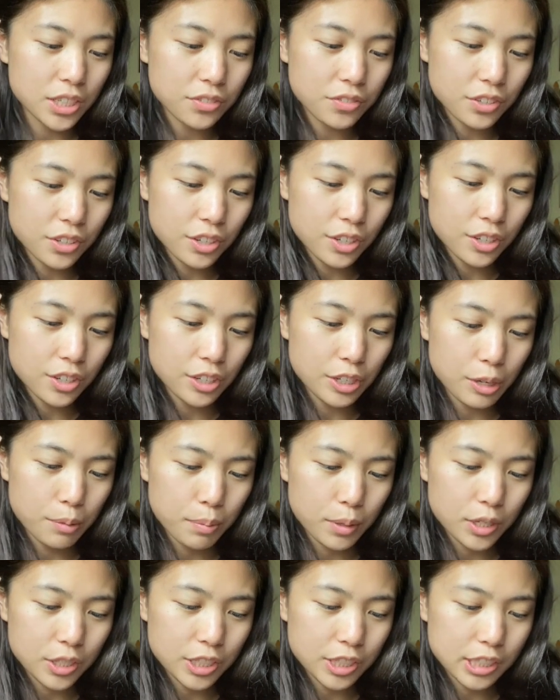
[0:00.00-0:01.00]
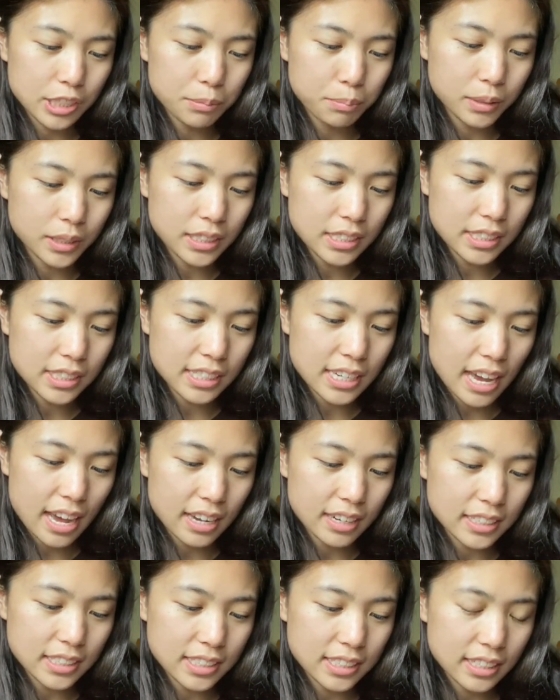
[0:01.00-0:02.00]
for your purchase. Please
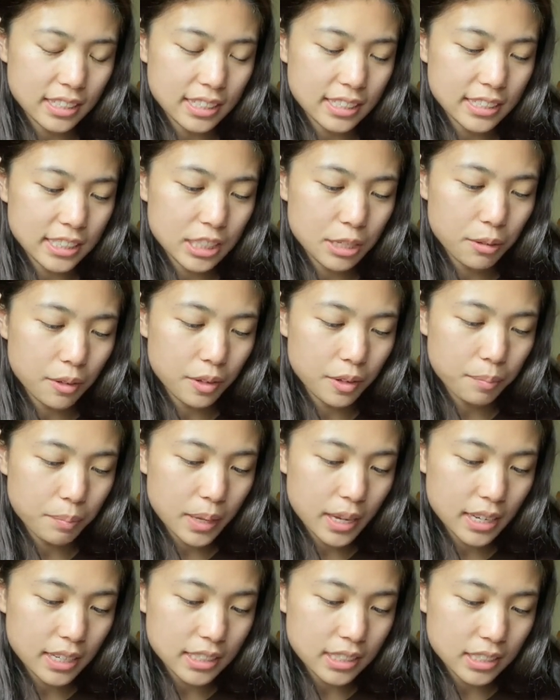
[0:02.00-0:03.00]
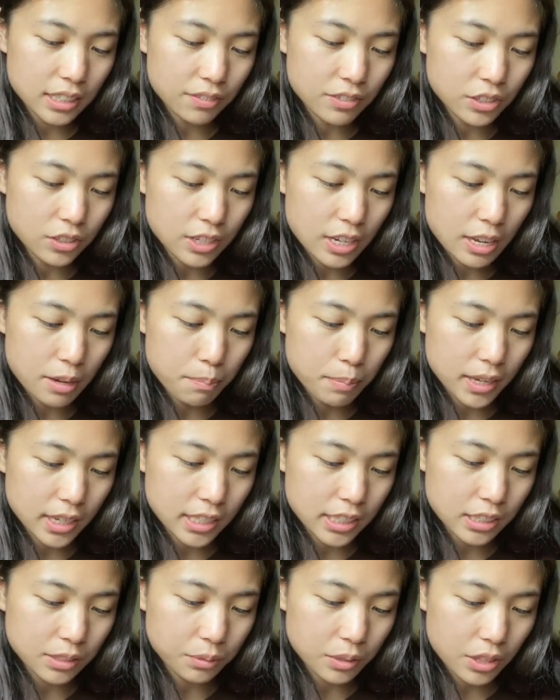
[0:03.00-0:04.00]
tag us in Insta pics if you take
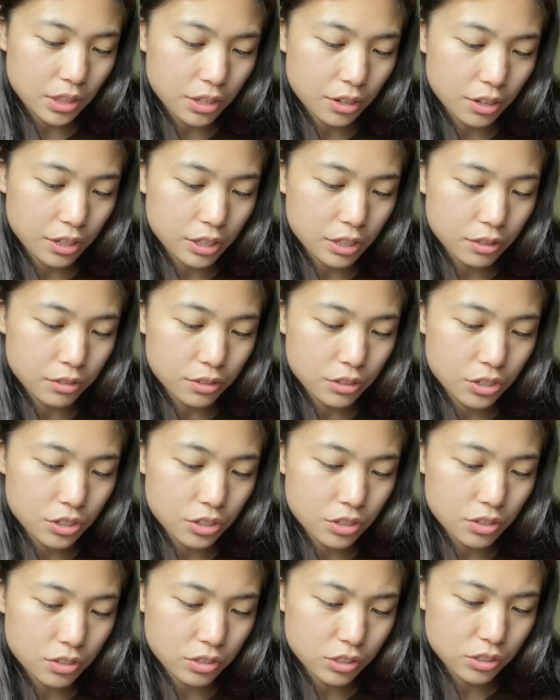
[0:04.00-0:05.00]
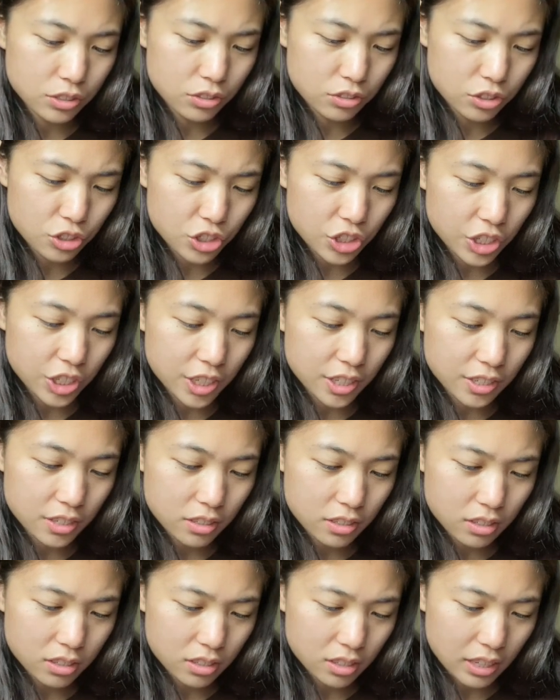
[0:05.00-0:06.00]
pics with your cute shirt.
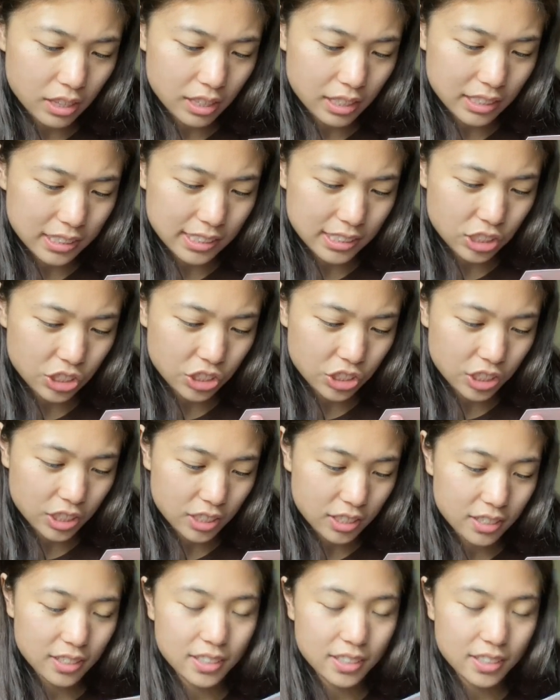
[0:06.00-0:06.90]
I think it's a shirt.